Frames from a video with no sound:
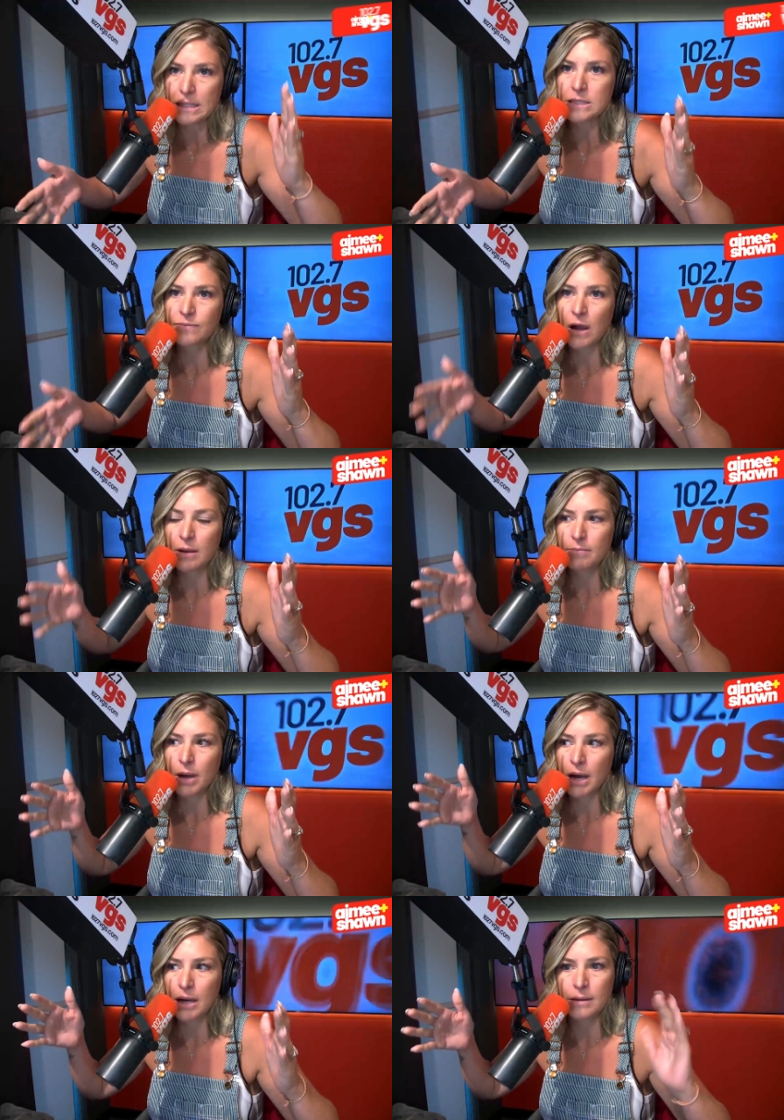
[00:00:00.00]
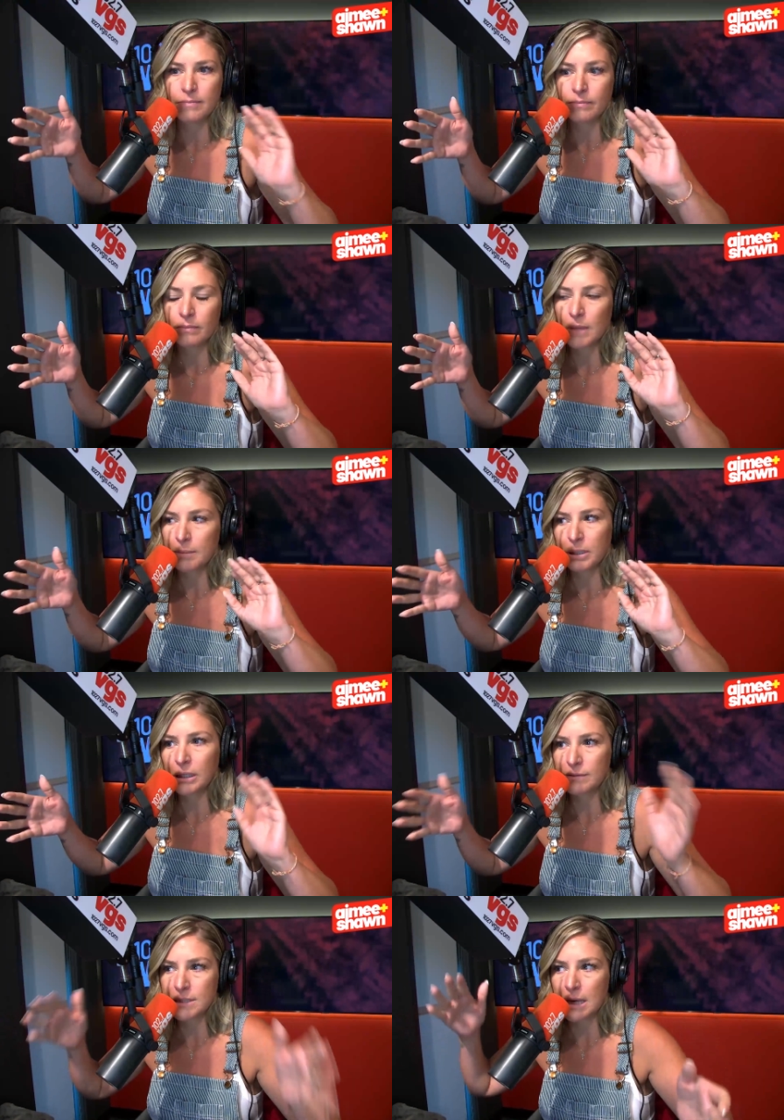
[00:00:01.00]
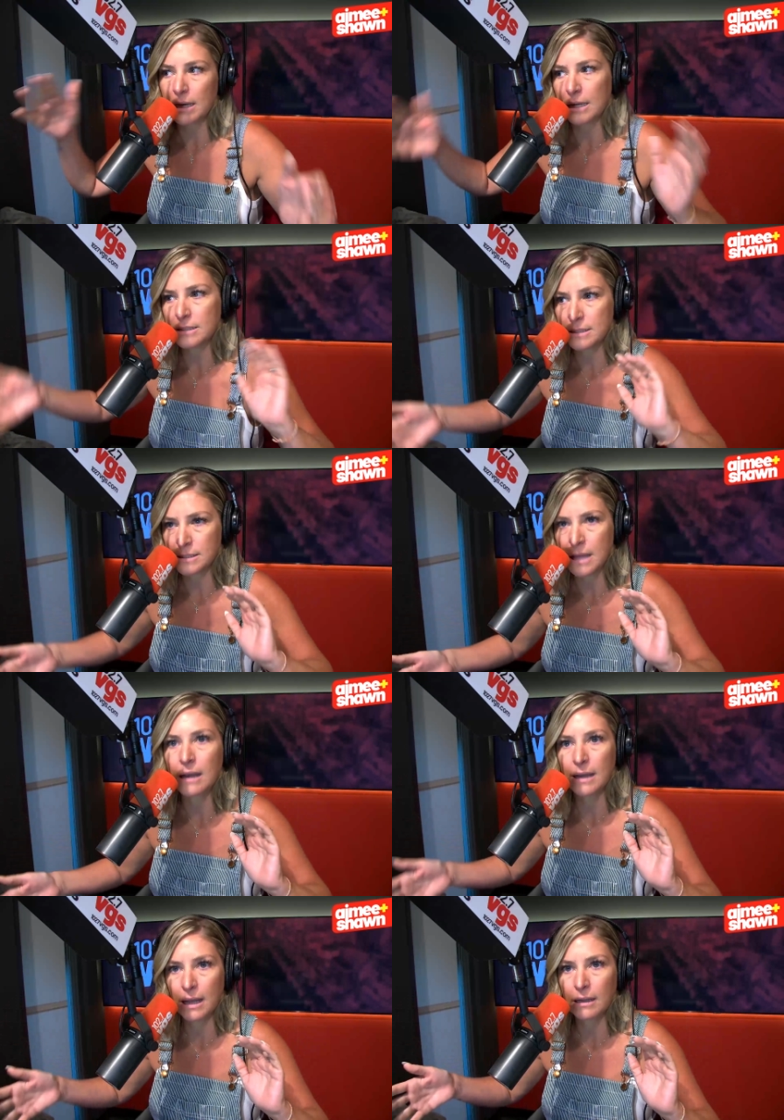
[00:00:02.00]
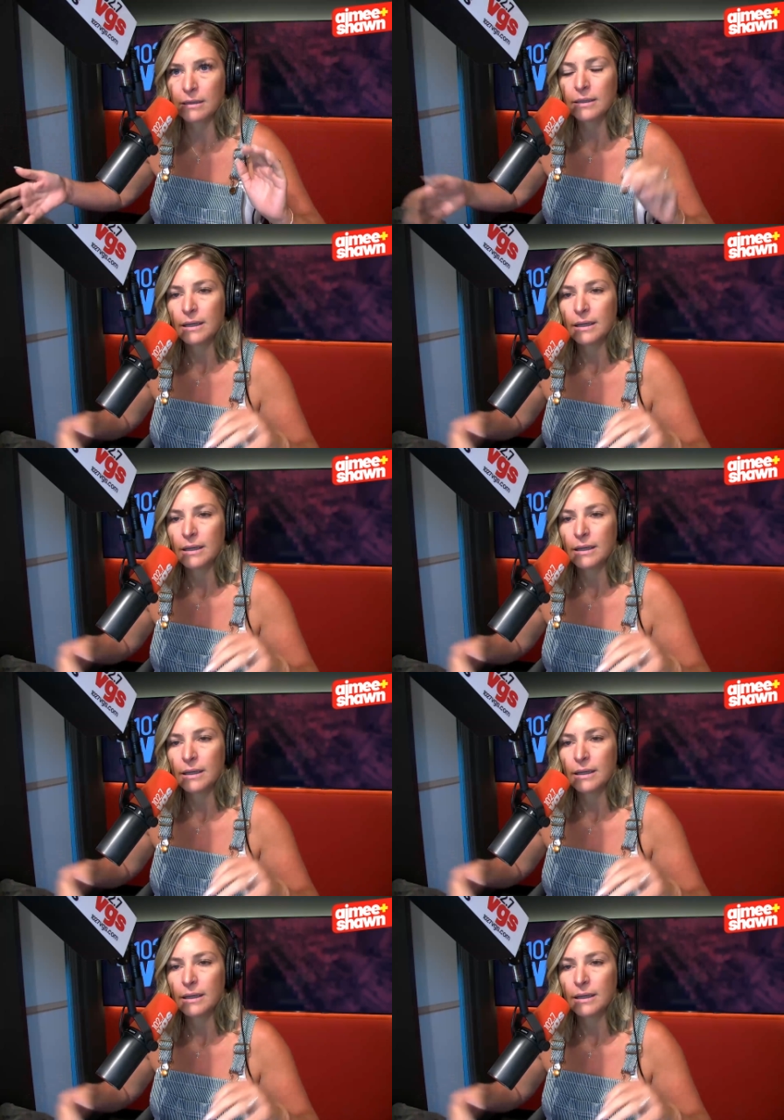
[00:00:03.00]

It's from, um, I believe, Sunday to Sunday.